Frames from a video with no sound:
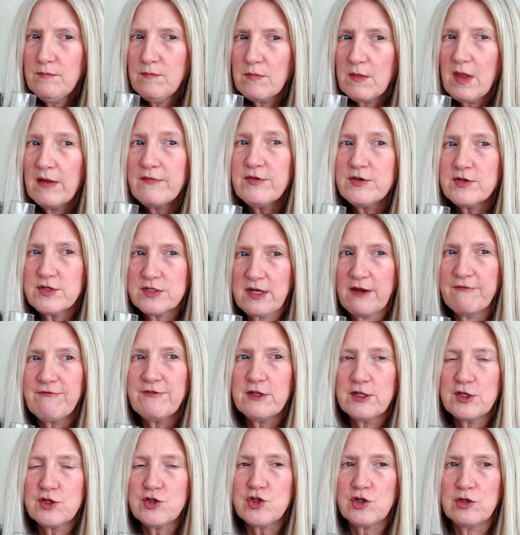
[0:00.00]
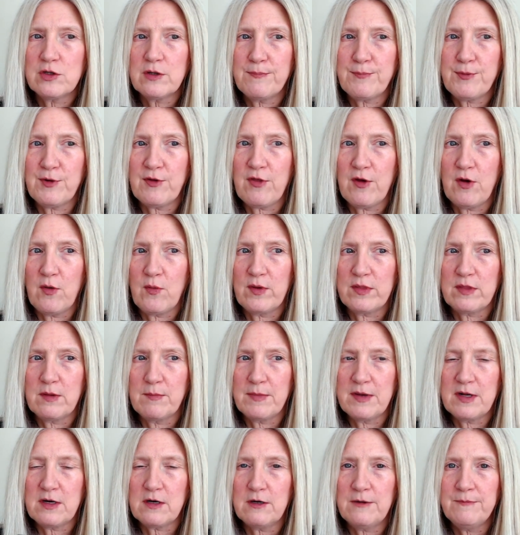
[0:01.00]
There's definitely juniper, though, in the
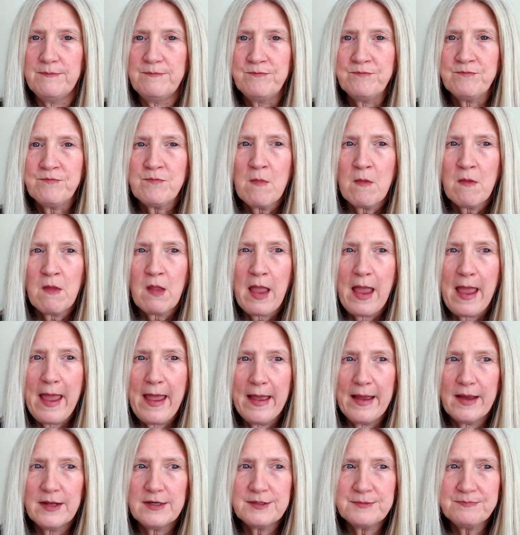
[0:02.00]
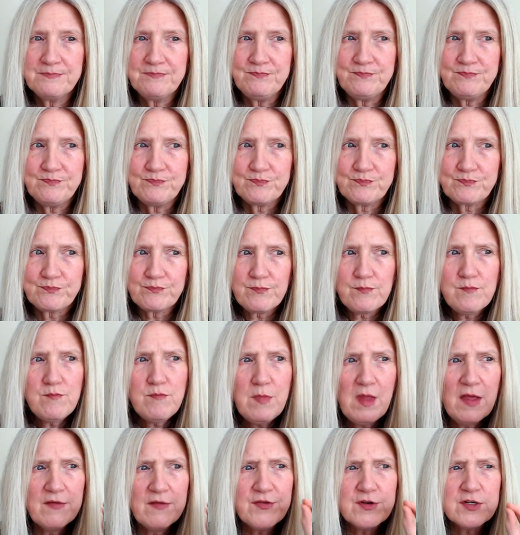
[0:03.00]
middle. And
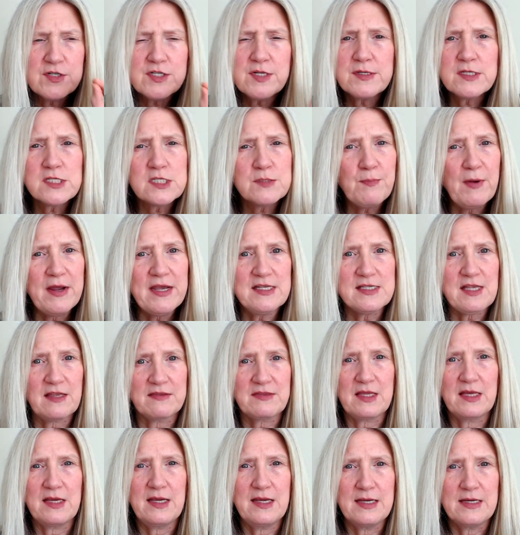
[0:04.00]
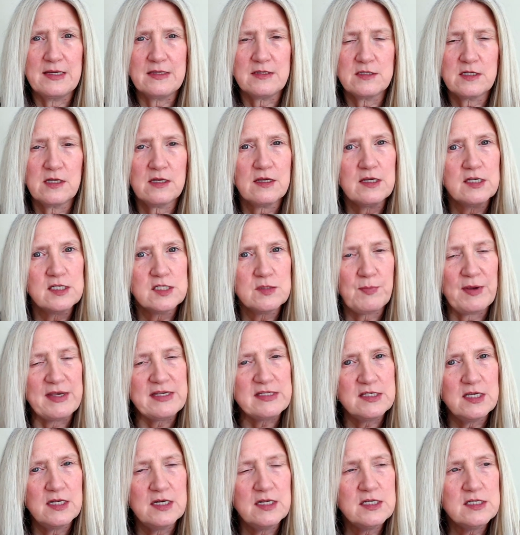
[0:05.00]
there's a spice at the end, like a
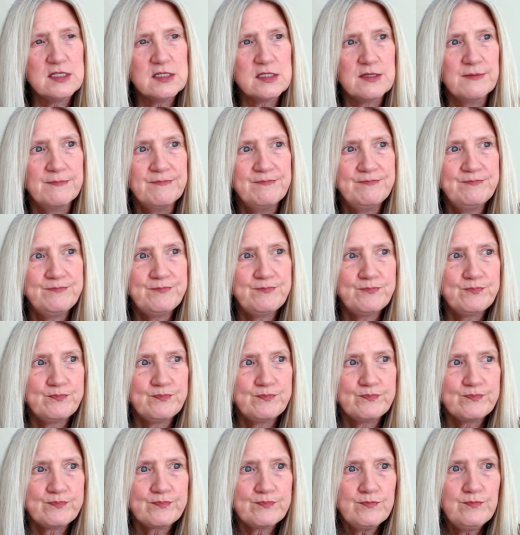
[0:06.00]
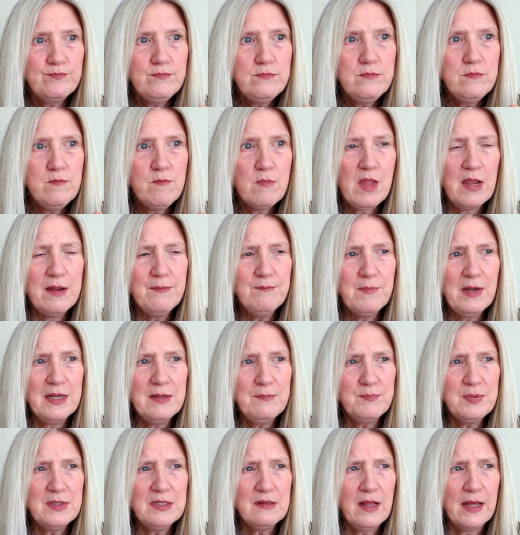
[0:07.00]
spiciness. It
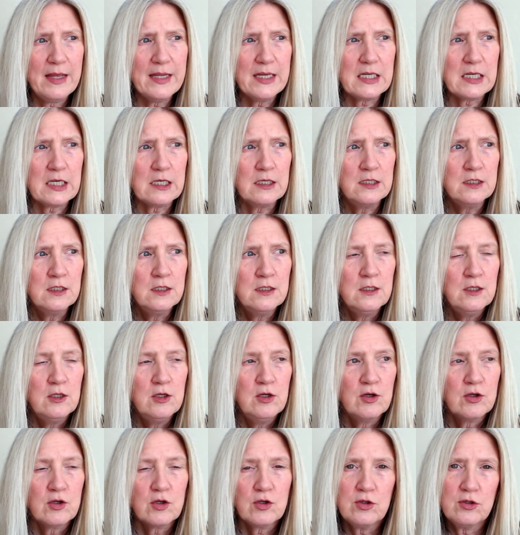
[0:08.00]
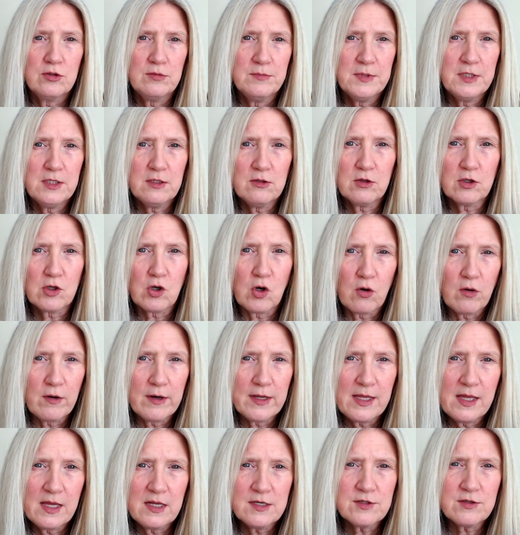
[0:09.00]
might be like cumin or
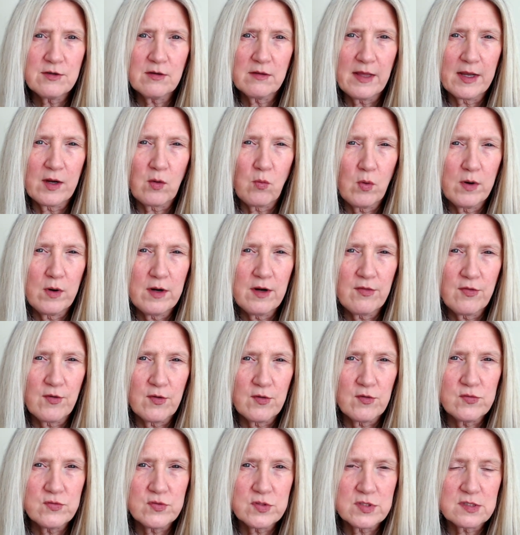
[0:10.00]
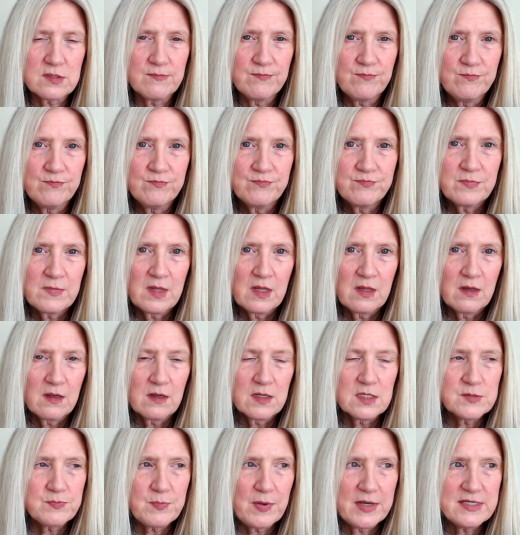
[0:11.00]
coriander, like one of those
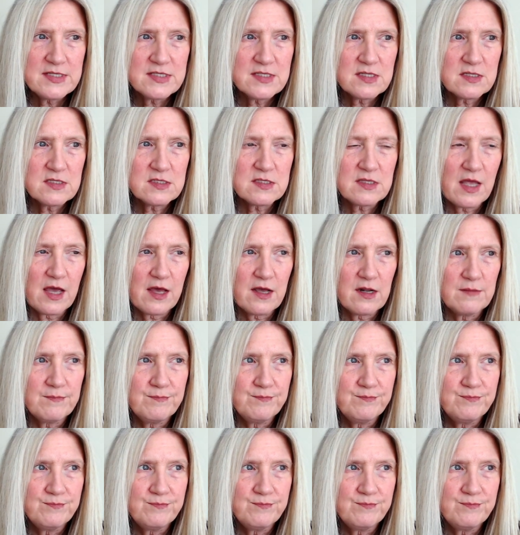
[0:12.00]
spices that